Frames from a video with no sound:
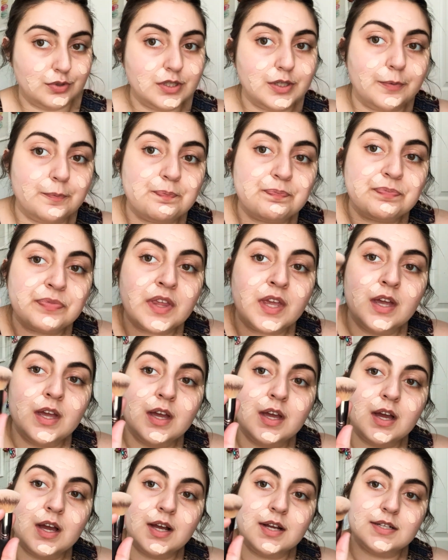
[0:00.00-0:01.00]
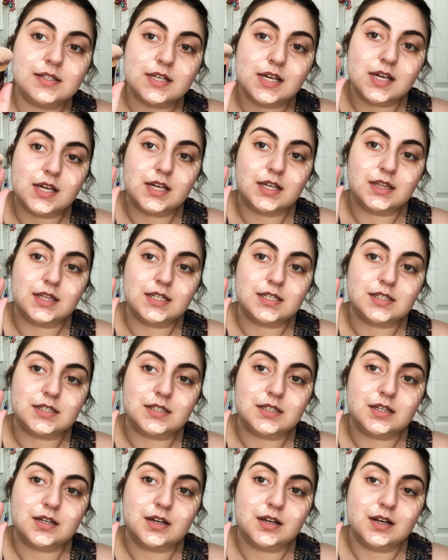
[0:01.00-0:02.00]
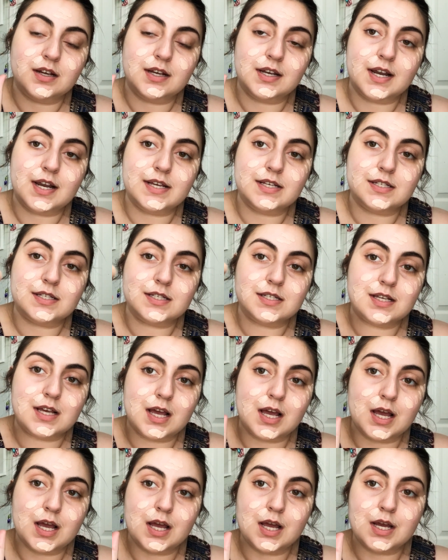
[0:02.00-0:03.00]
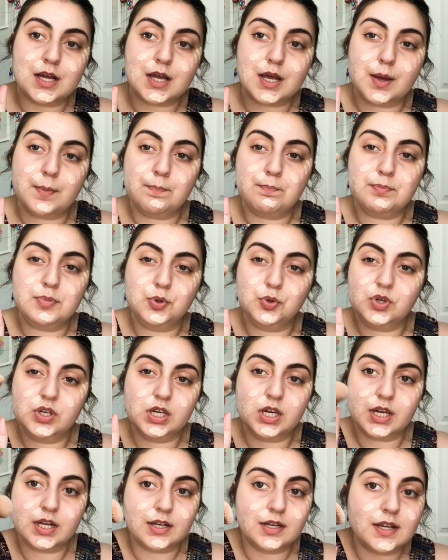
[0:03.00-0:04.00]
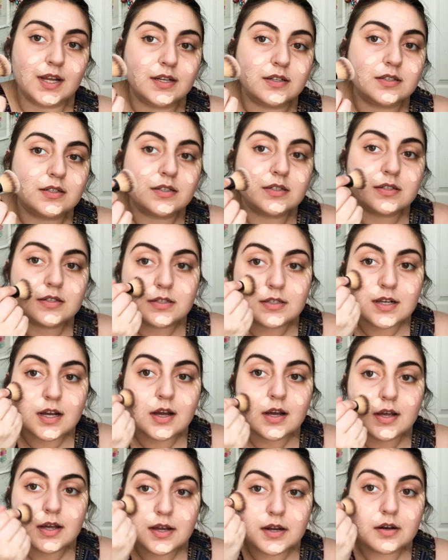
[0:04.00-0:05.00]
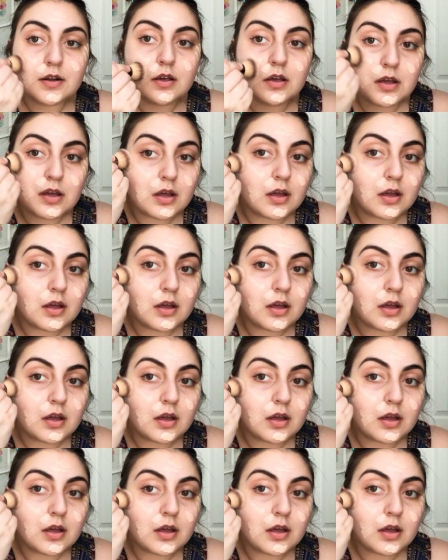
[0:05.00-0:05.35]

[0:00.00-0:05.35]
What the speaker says: So taking this nice kabuki condensed side,